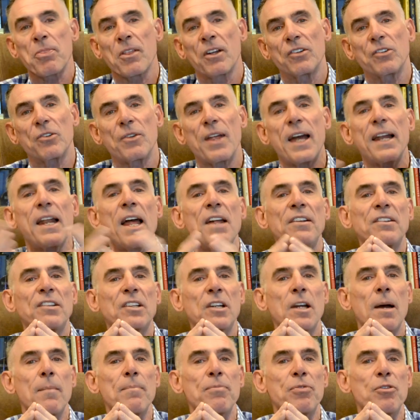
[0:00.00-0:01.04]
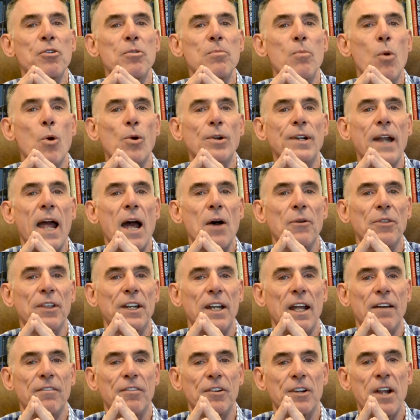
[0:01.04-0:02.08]
So that has to come through more now
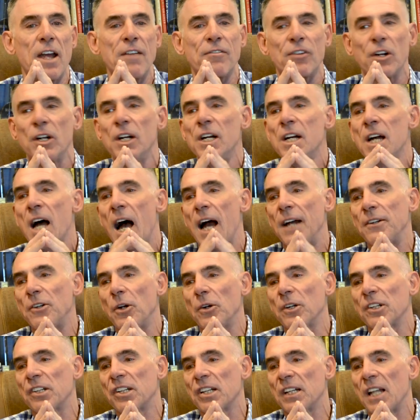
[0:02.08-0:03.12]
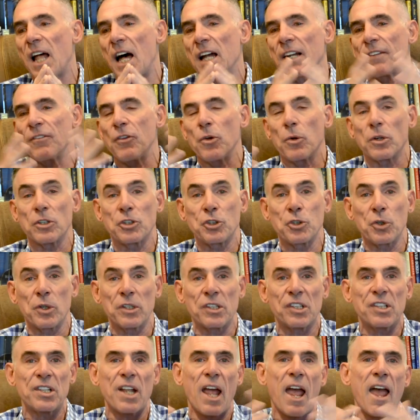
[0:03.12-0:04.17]
than ever and ever. I notice a lot of you are
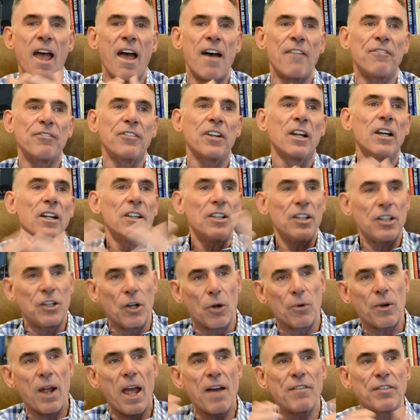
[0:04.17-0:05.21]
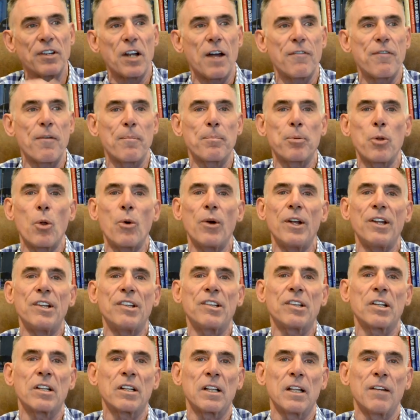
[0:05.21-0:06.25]
short staffed, you don't have enough
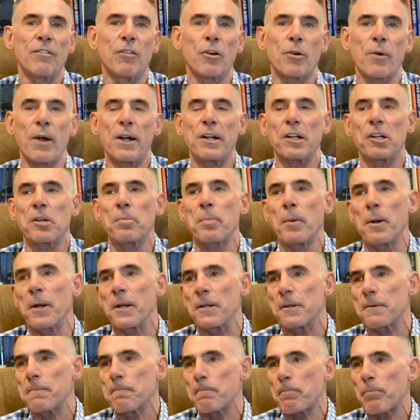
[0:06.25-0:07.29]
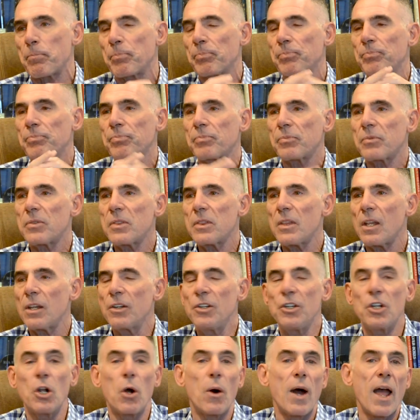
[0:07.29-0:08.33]
employees to deliver great experience.
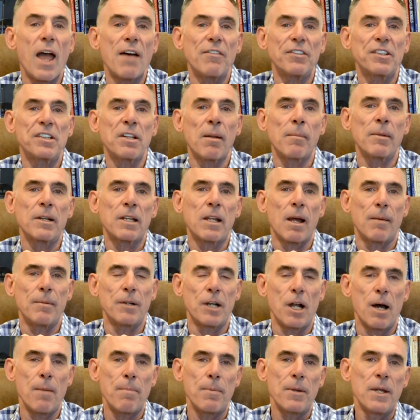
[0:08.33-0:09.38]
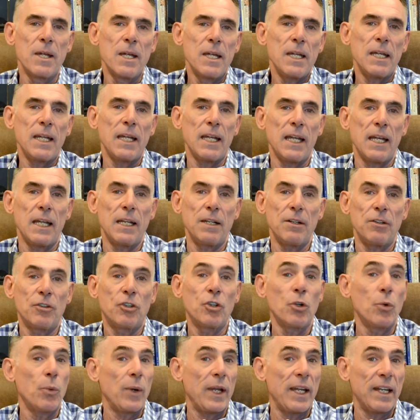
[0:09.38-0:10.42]
You know, I have a summit coming up in
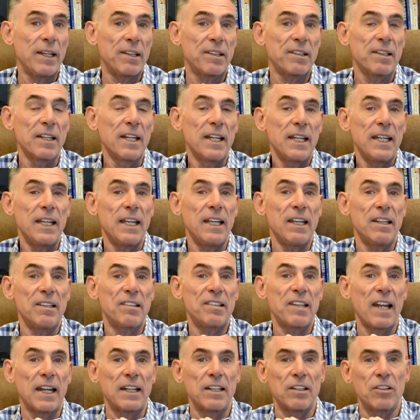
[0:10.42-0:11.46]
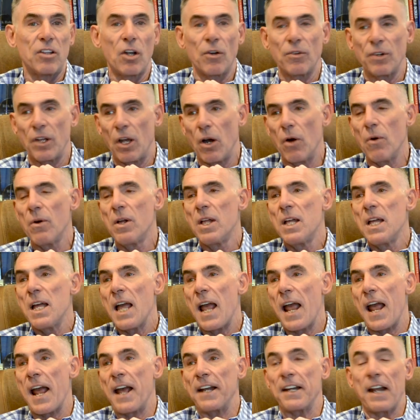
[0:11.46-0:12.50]
two weeks in San Antonio,
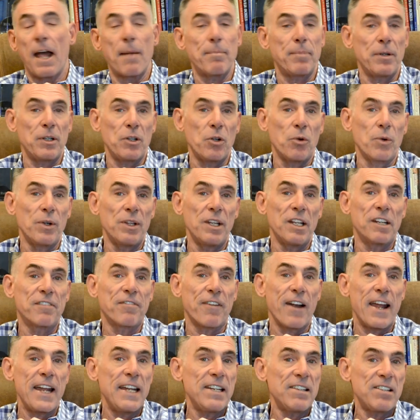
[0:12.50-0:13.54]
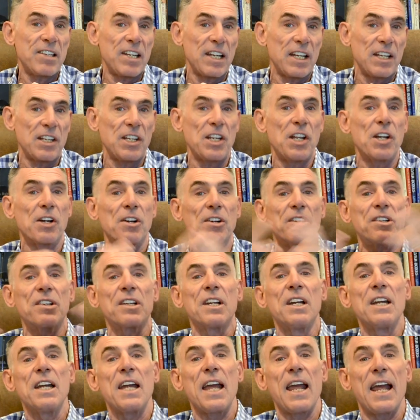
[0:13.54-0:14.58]
and I've been doing this for 18 years,
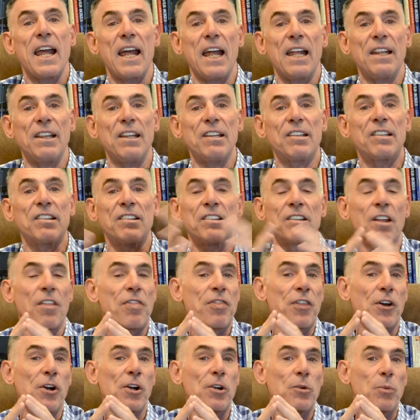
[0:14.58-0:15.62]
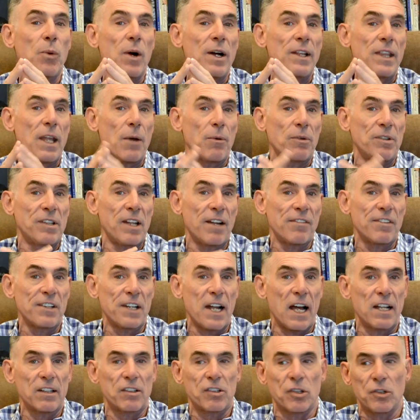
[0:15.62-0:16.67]
and this is the third one that was ever
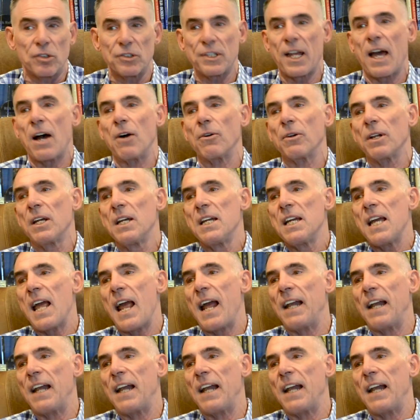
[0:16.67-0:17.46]
not sold out.